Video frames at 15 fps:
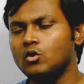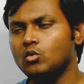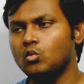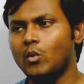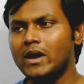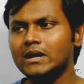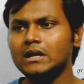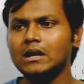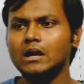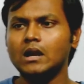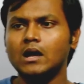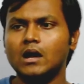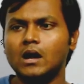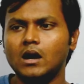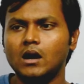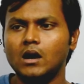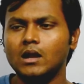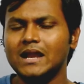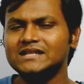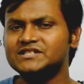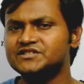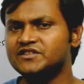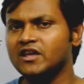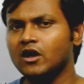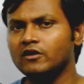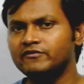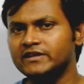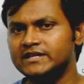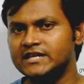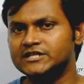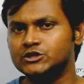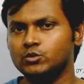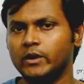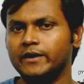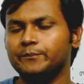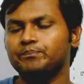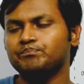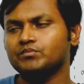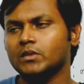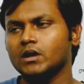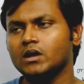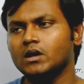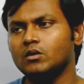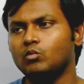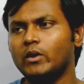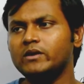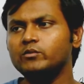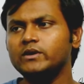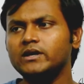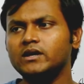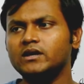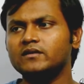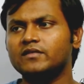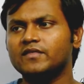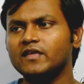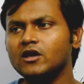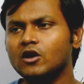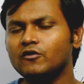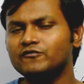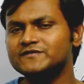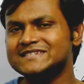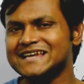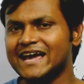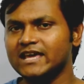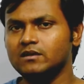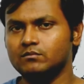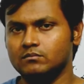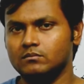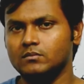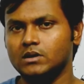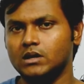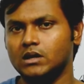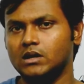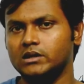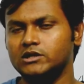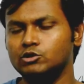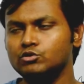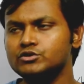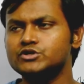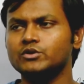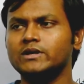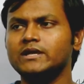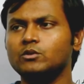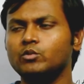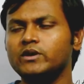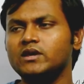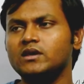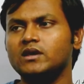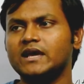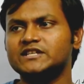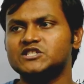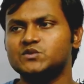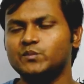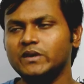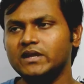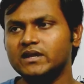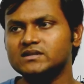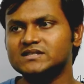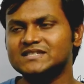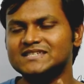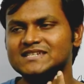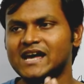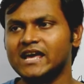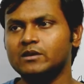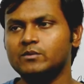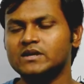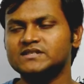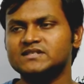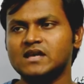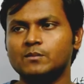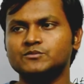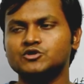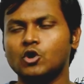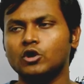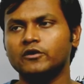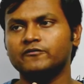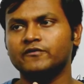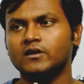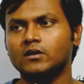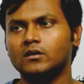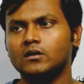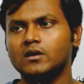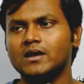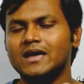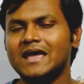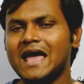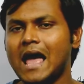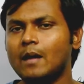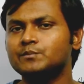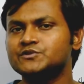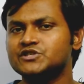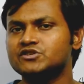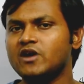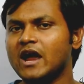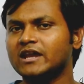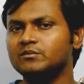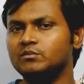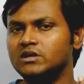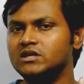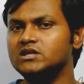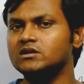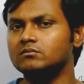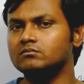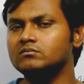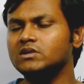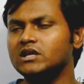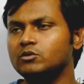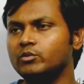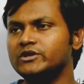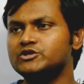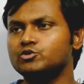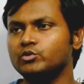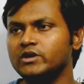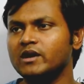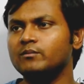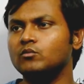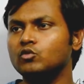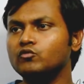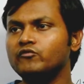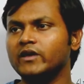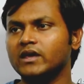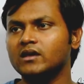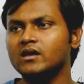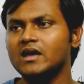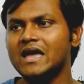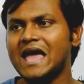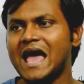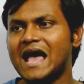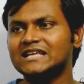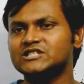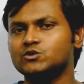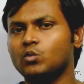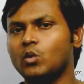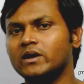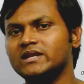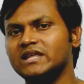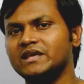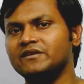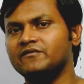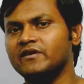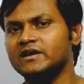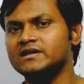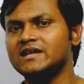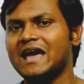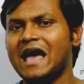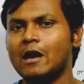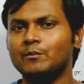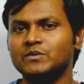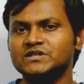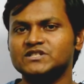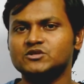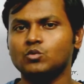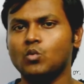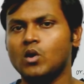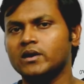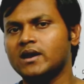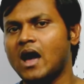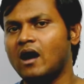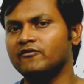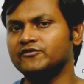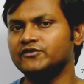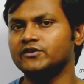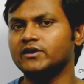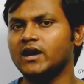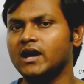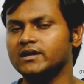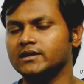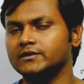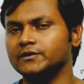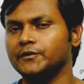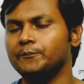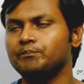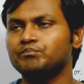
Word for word: Well, let's think of it this way. When we think of time, usually we experience time as some sort of an abstract medium in which we are moving as one event happens one after another.